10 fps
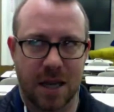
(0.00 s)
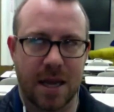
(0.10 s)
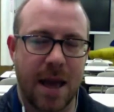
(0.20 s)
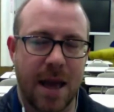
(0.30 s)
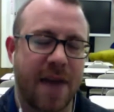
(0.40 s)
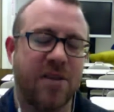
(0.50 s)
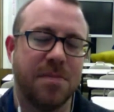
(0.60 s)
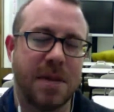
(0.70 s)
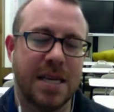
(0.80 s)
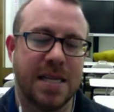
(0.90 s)
having
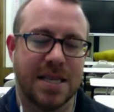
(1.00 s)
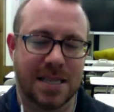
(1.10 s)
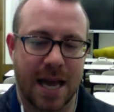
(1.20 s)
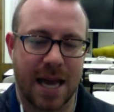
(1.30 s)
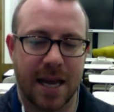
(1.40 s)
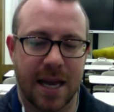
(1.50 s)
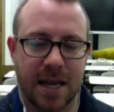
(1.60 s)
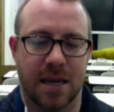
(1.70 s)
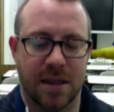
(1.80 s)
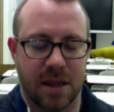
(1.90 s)
me design
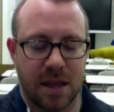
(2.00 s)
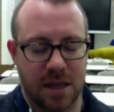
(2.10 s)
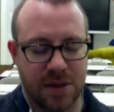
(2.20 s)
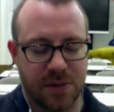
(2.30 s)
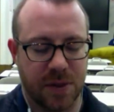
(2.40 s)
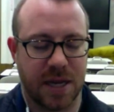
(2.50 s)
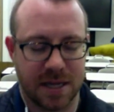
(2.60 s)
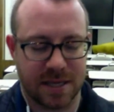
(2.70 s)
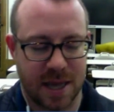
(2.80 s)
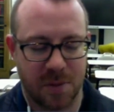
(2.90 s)
in 3D
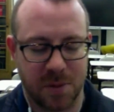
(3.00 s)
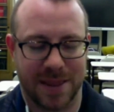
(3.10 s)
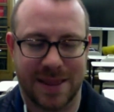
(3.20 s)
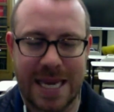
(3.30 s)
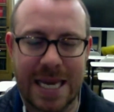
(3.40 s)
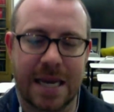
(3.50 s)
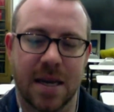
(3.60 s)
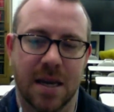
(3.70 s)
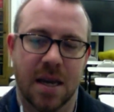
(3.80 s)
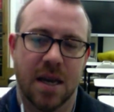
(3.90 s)
is helping me think
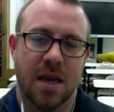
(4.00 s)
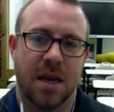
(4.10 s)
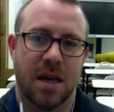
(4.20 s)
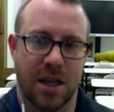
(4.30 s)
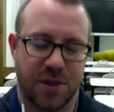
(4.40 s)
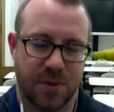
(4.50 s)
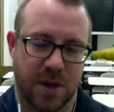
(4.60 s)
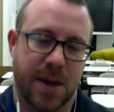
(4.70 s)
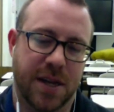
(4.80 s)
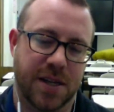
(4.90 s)
in 3
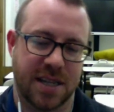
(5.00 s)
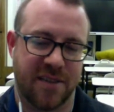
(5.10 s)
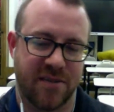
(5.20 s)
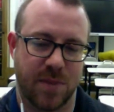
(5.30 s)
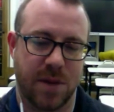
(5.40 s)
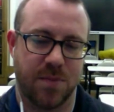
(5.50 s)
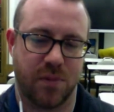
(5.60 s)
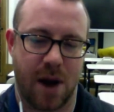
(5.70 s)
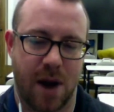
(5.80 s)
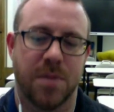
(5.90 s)
dimensions, having me
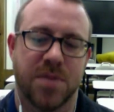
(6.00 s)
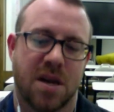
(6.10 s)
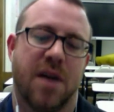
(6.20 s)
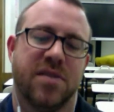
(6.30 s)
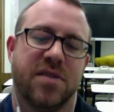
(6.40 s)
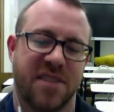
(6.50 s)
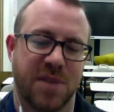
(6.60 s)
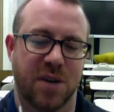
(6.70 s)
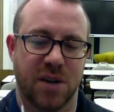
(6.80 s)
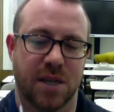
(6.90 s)
problem solve. It's having me
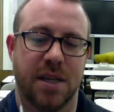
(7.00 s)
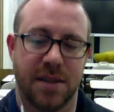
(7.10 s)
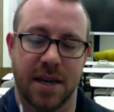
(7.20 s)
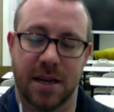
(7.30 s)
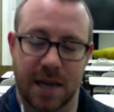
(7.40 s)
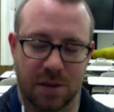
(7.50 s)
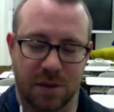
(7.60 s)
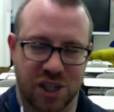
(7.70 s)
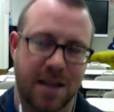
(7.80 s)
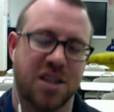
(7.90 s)
critically think. Like, I'll
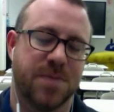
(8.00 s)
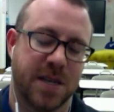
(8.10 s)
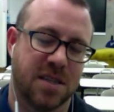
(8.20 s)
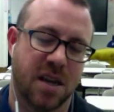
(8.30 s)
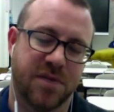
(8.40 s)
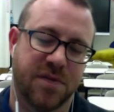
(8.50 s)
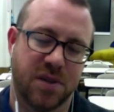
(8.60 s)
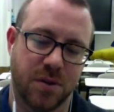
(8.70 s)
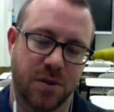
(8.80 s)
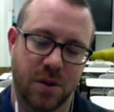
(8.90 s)
challenge myself to,